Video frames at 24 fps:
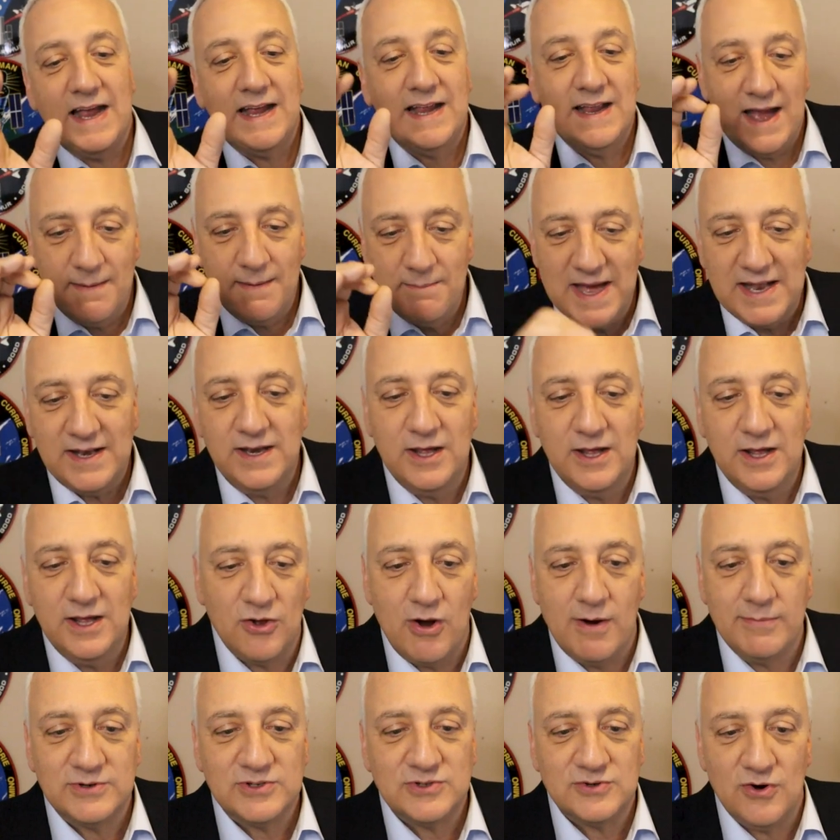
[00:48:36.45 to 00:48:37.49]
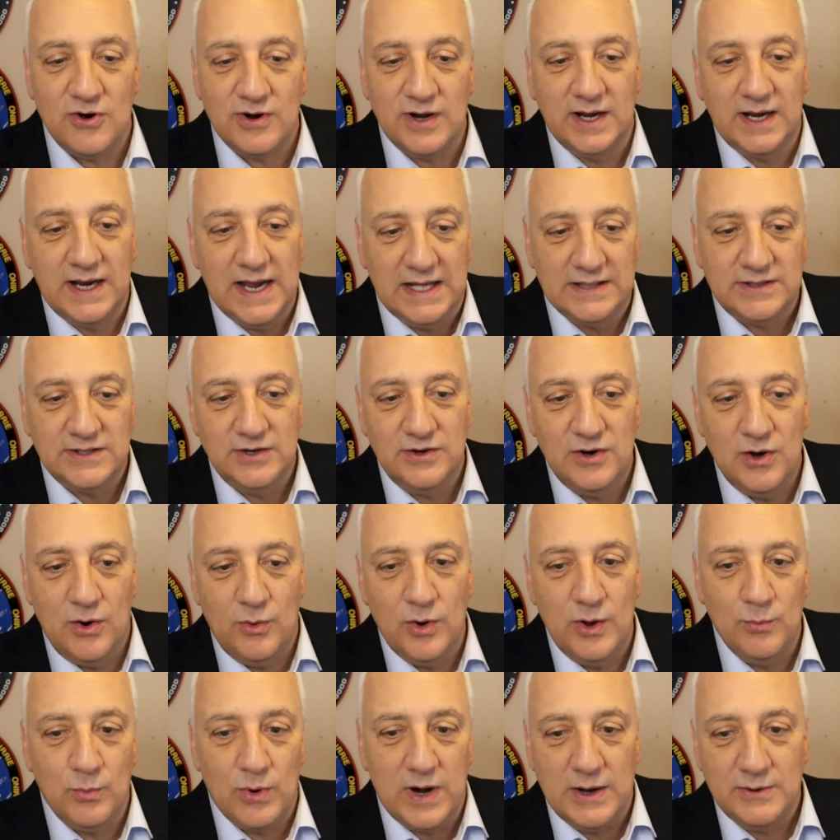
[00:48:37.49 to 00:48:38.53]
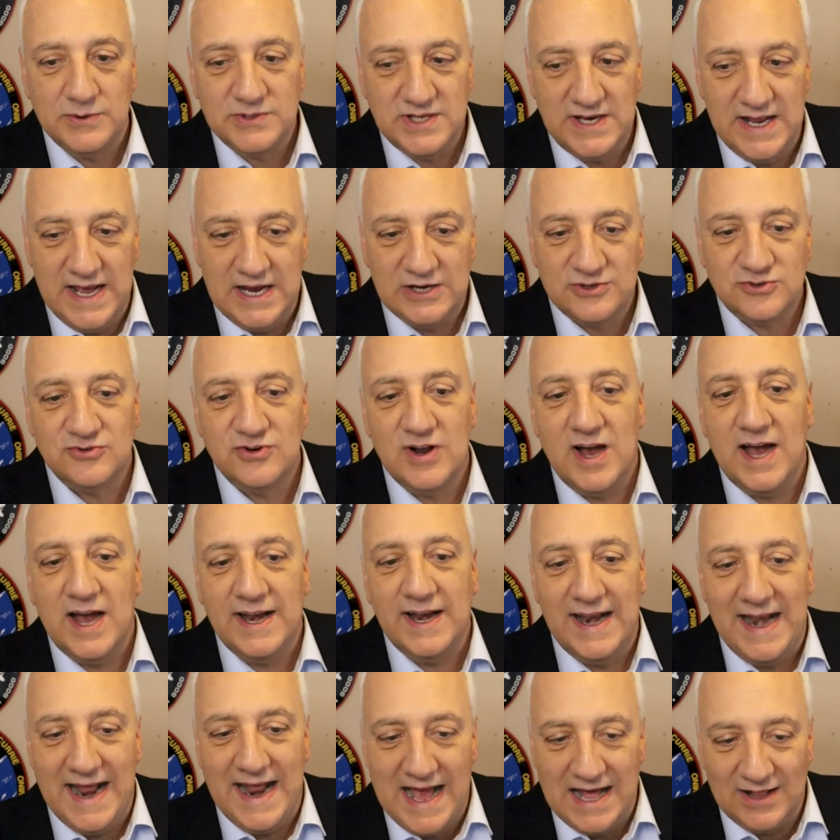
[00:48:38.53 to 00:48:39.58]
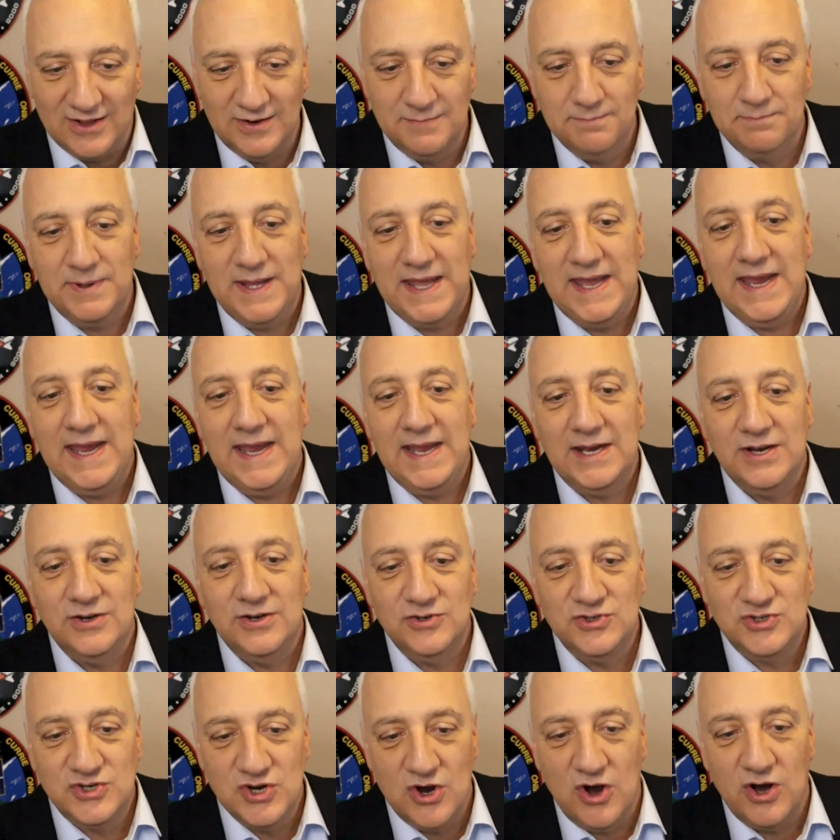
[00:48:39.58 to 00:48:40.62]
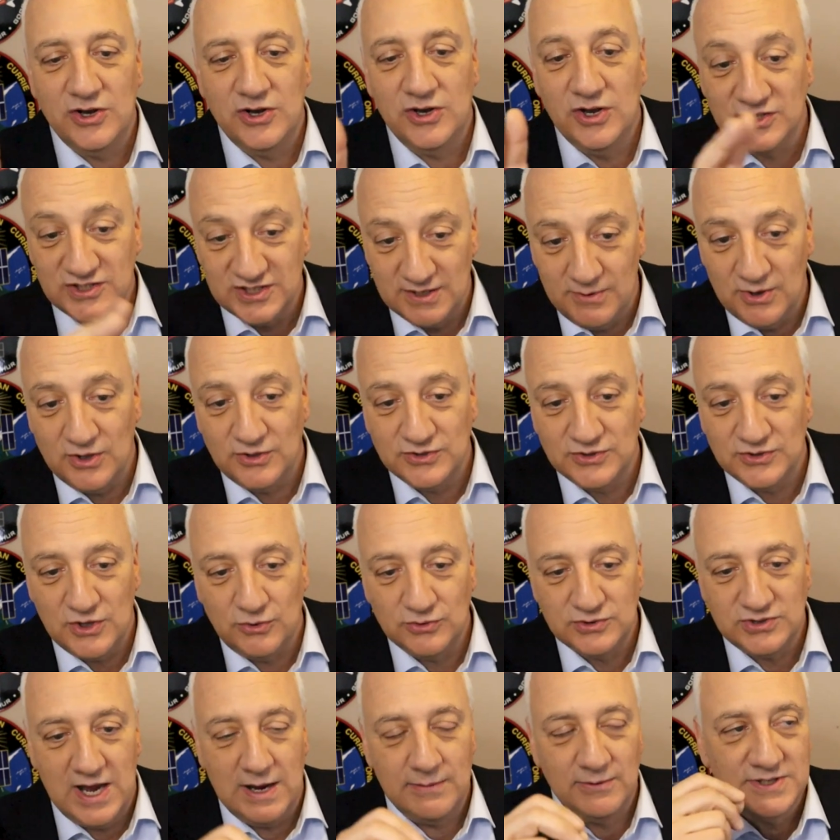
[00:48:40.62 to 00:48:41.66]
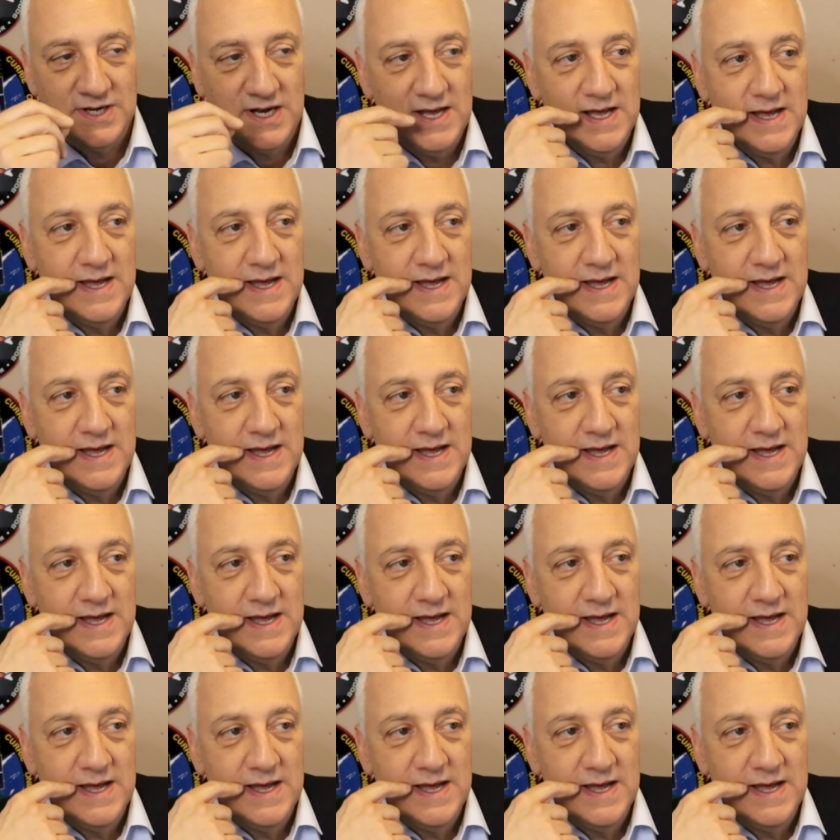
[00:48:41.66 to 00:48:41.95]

I, I, met Neil Armstrong and got to know him when I was an astronaut, and Alan Bean and John Young, some of those old timers.